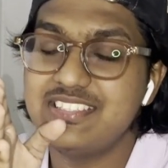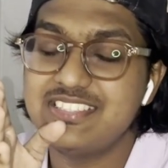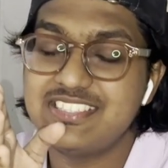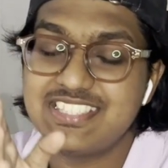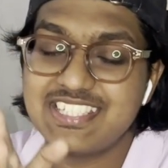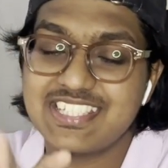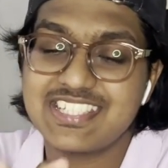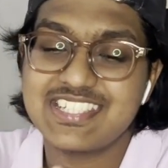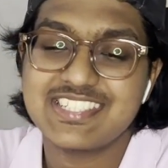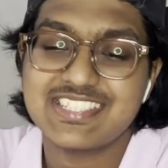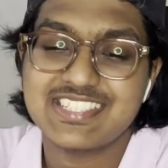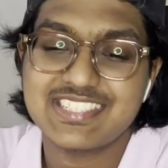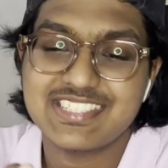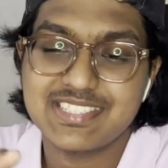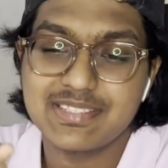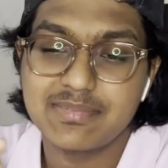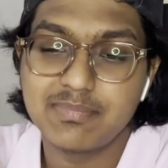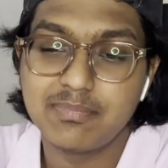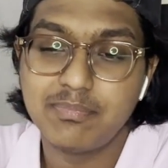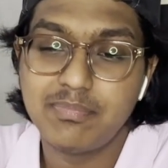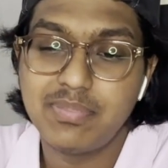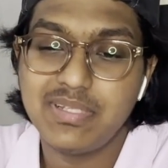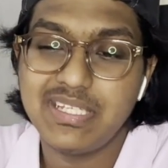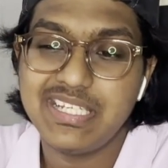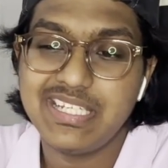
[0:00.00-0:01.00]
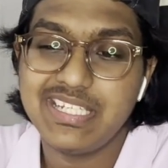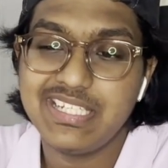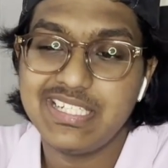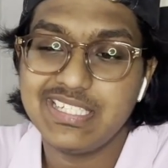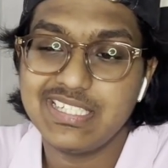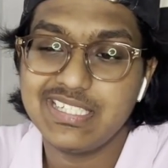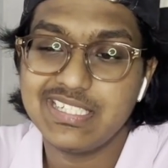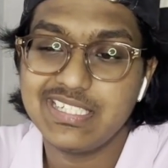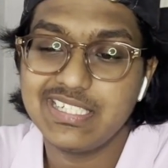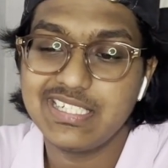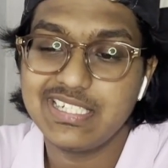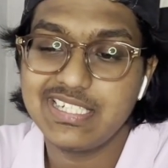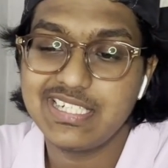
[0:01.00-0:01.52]
just being
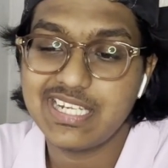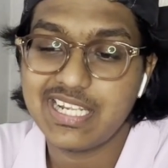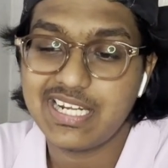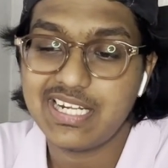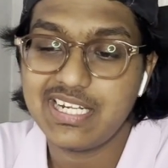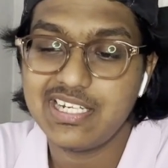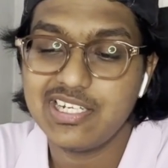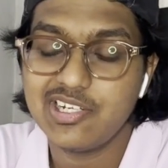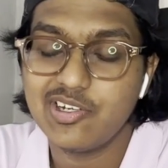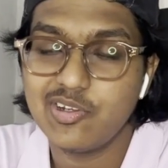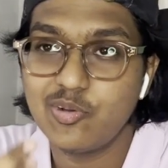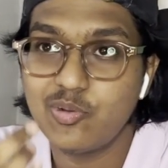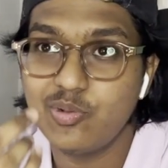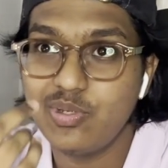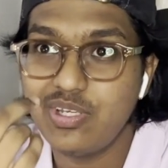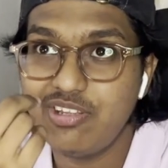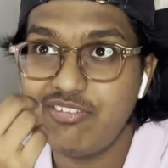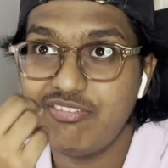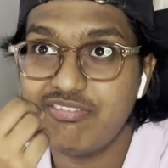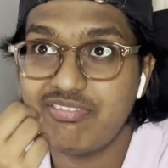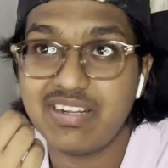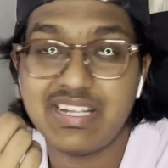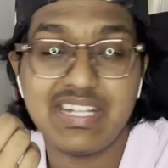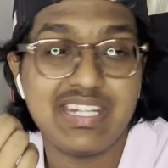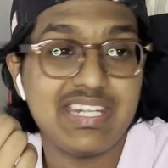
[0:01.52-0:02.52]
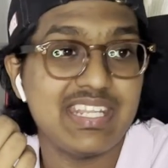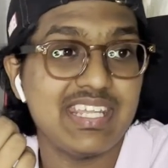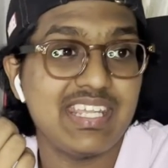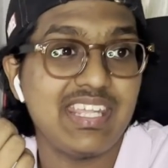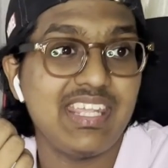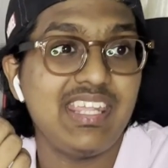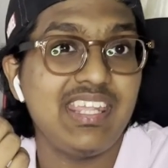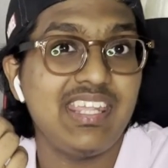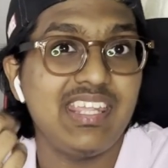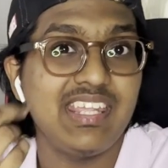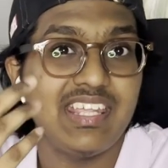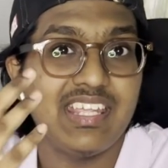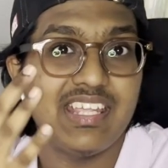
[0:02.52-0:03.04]
done only one day
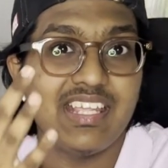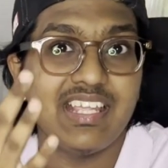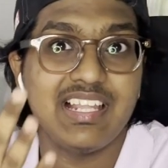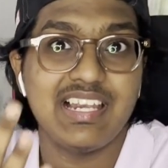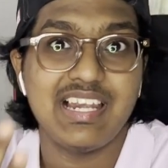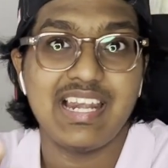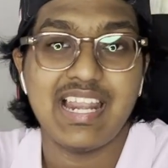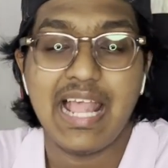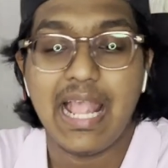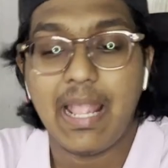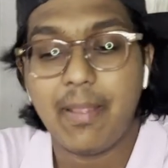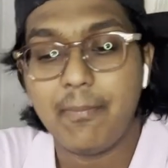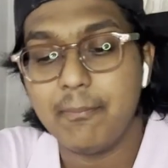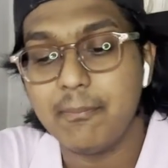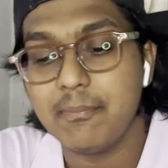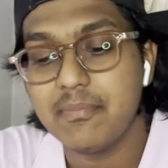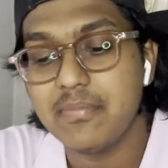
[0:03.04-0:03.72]
lab,